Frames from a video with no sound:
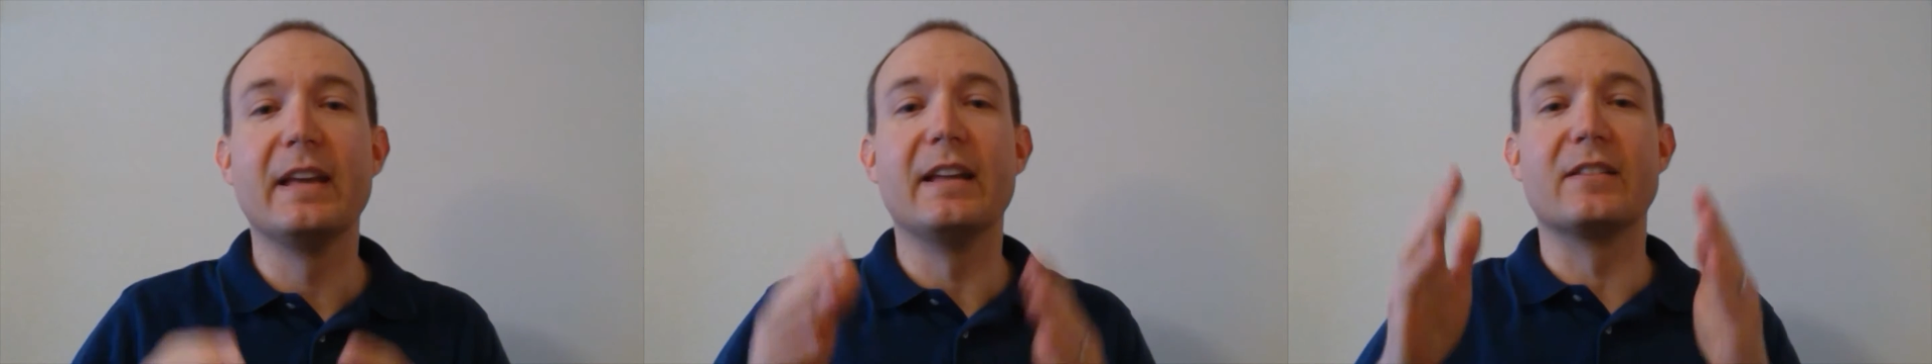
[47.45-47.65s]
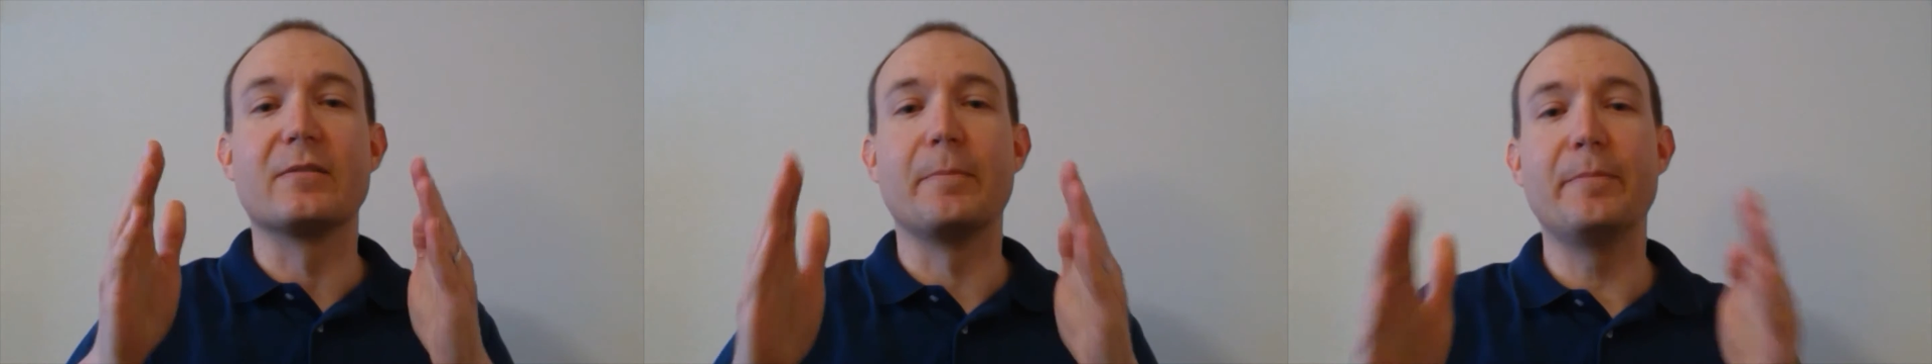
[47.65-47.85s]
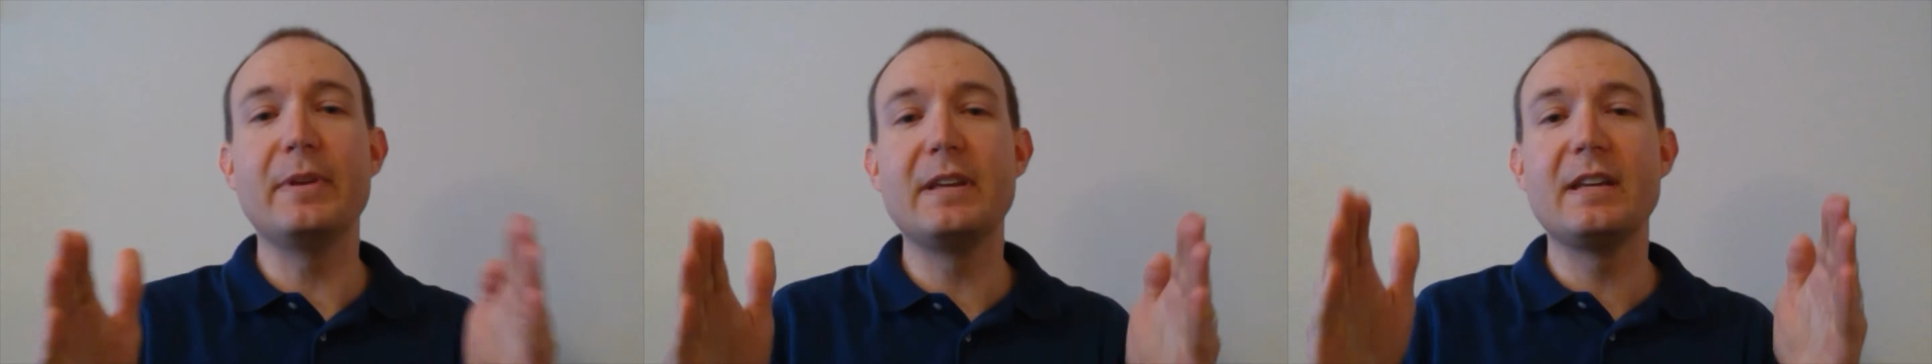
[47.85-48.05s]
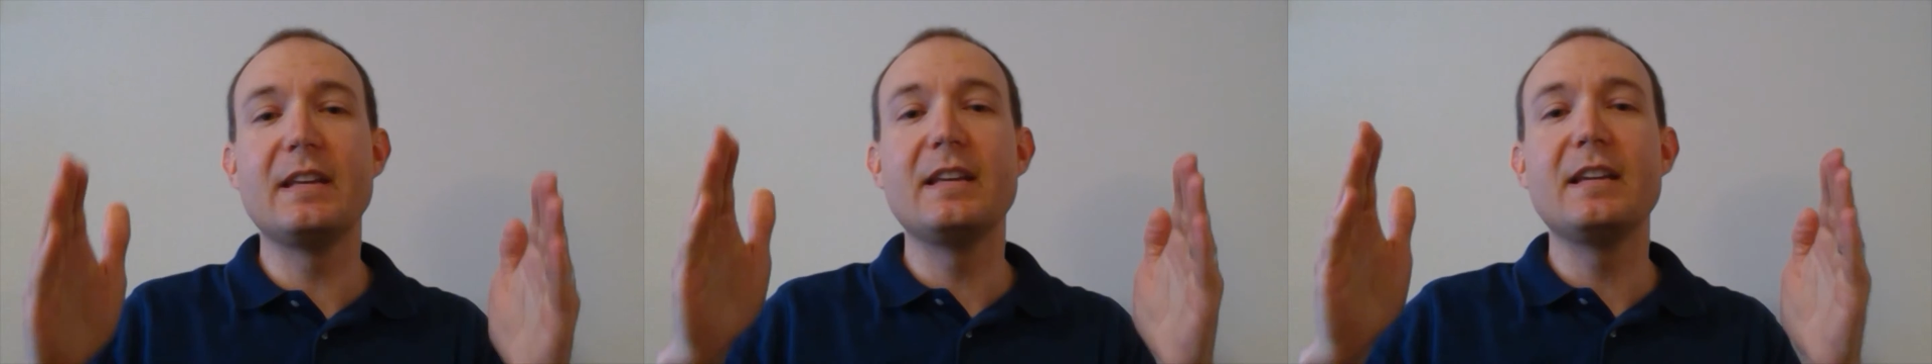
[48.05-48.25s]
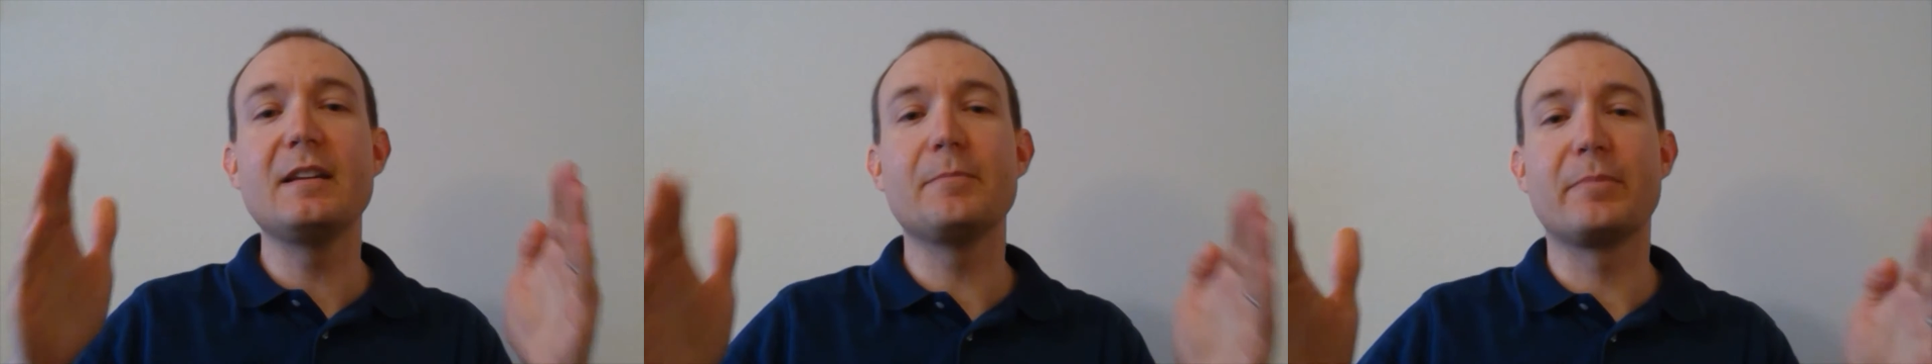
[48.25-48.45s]
It's a
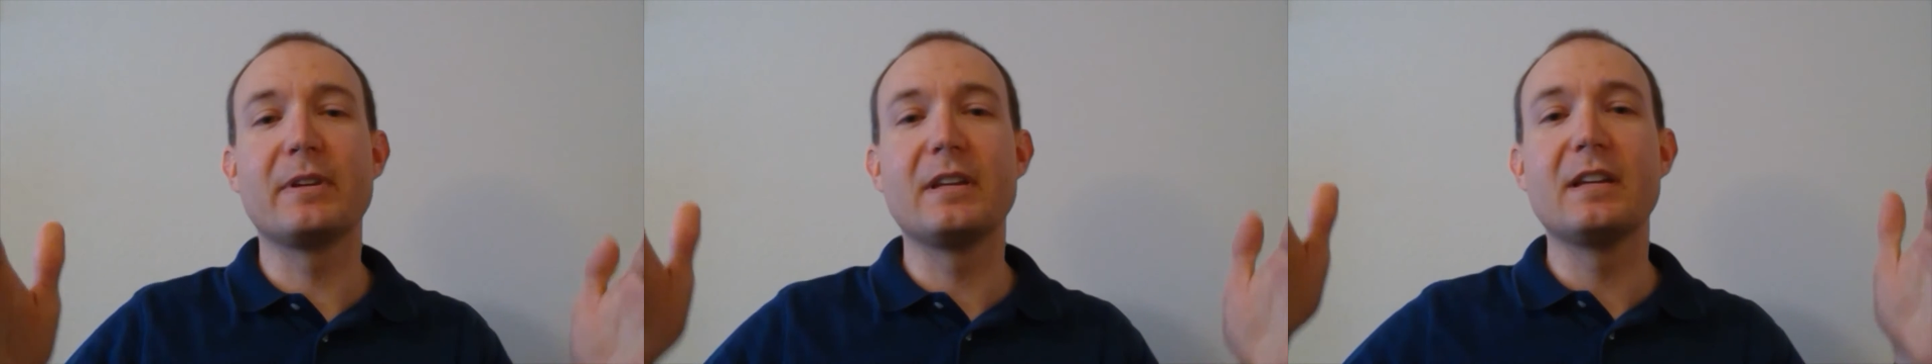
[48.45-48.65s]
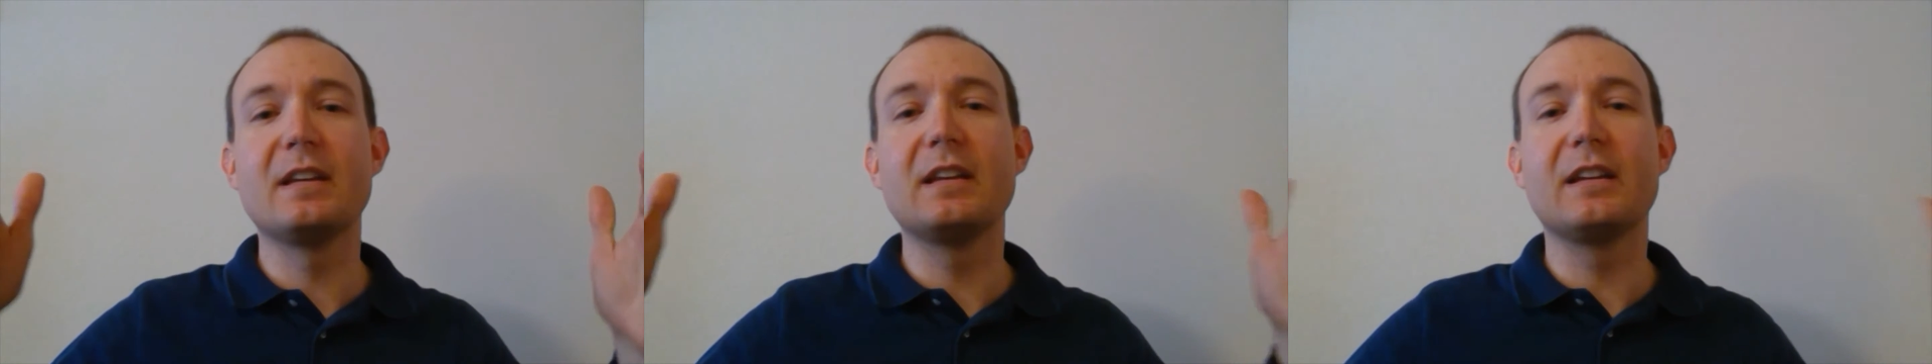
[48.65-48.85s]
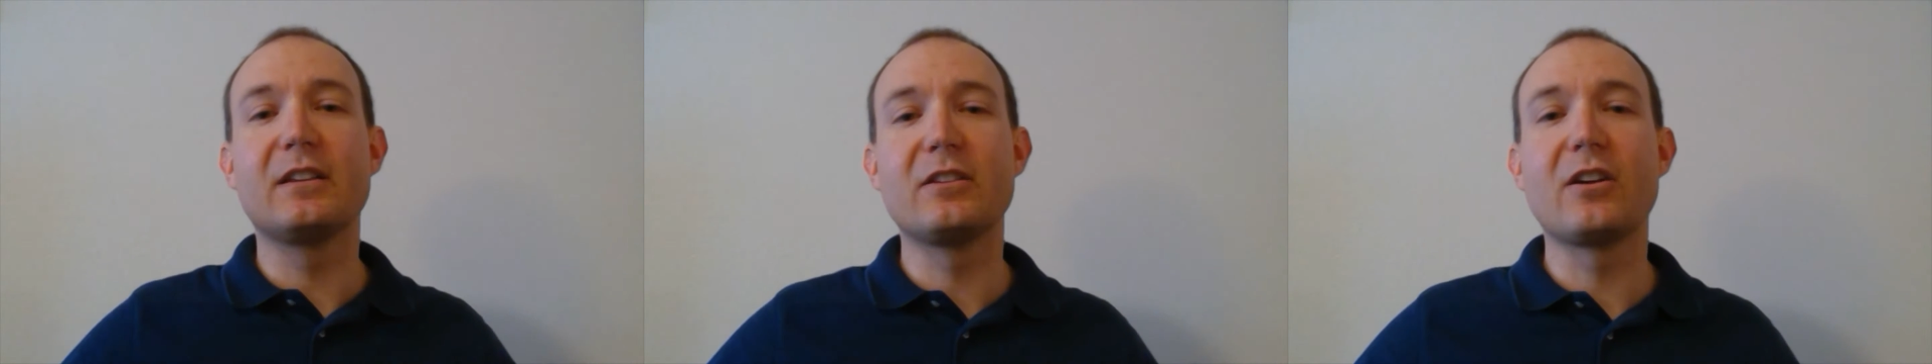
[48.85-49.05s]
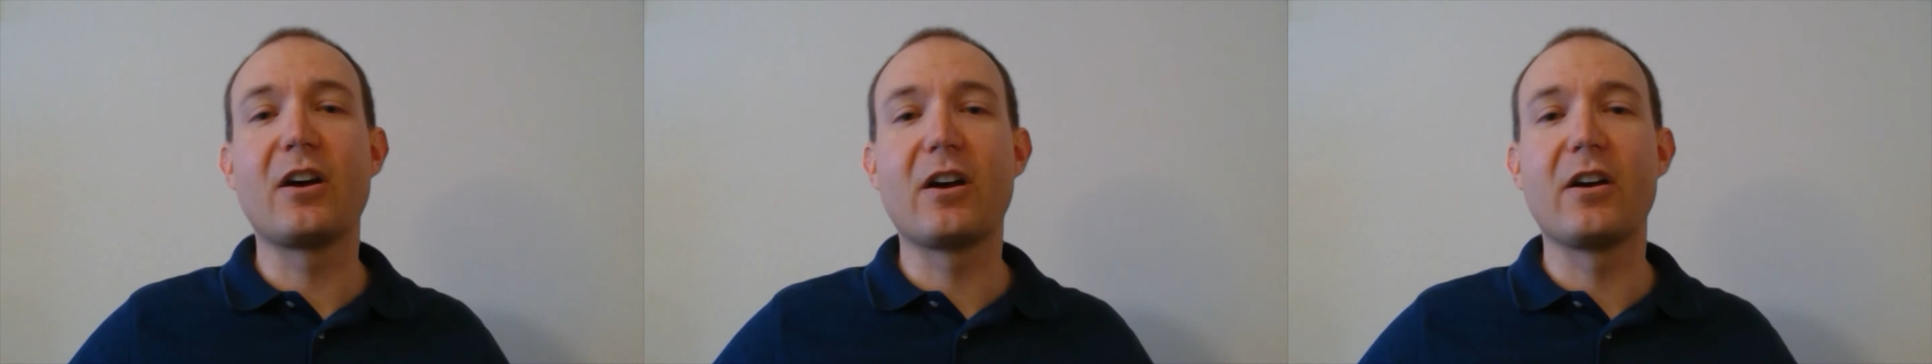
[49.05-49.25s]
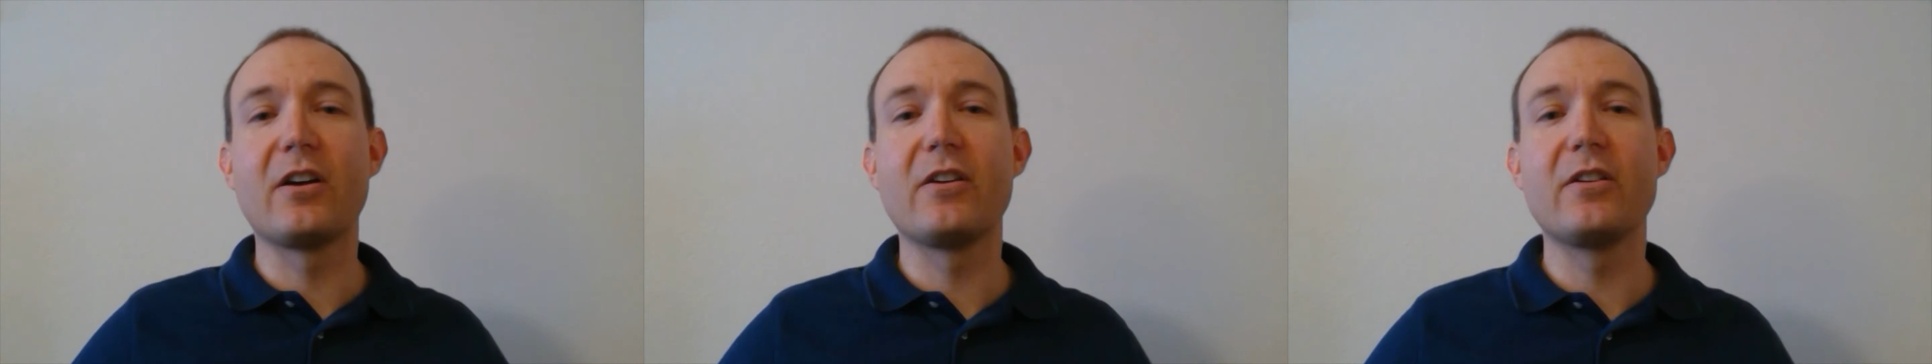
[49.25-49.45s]
big, big
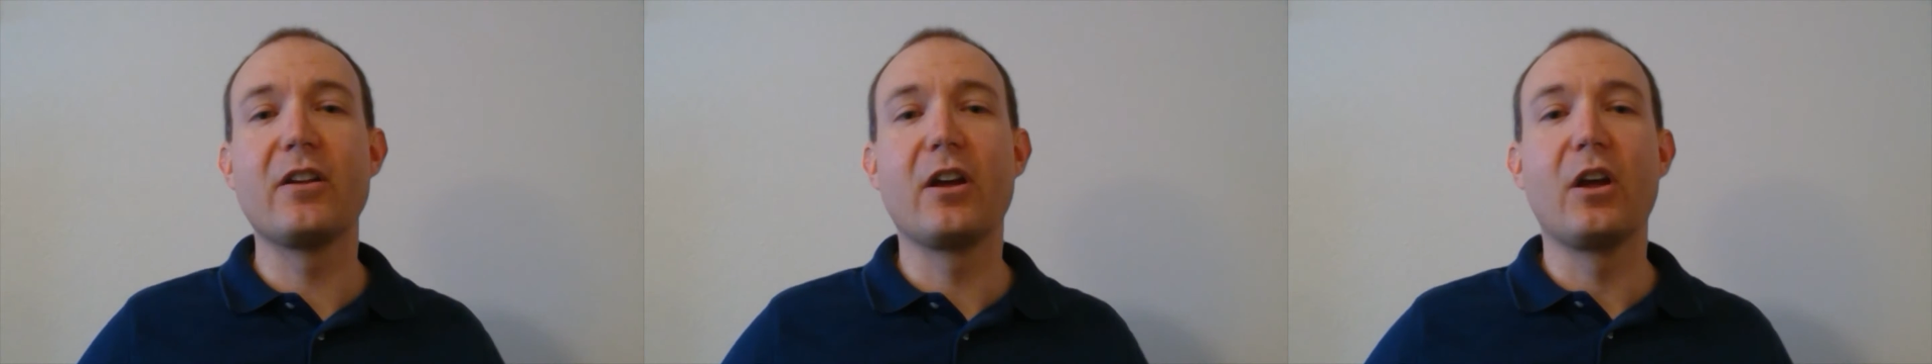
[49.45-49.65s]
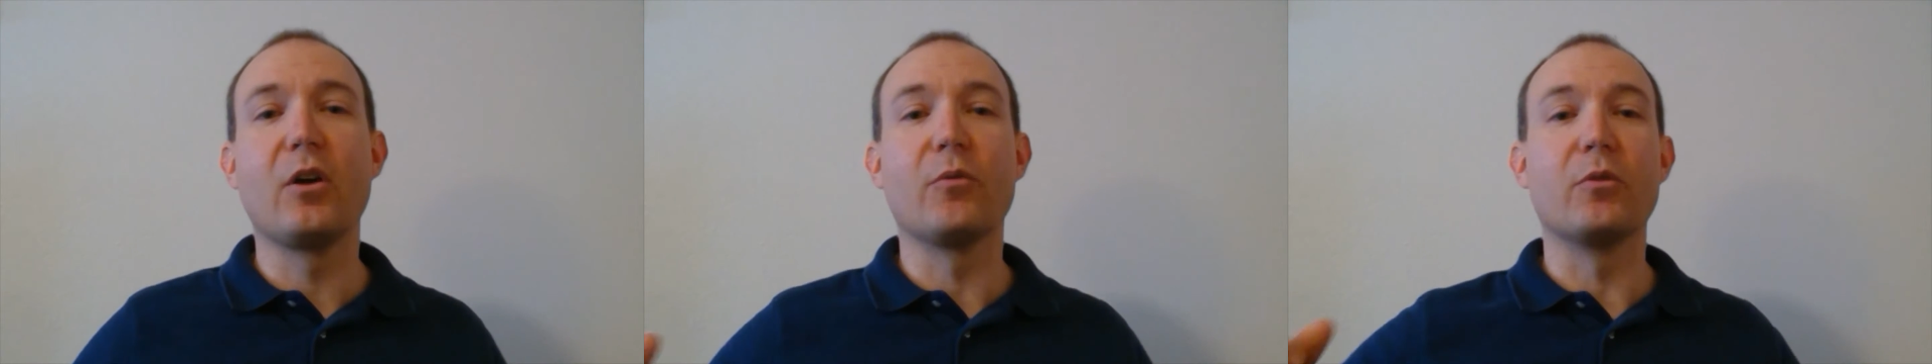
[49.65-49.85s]
yard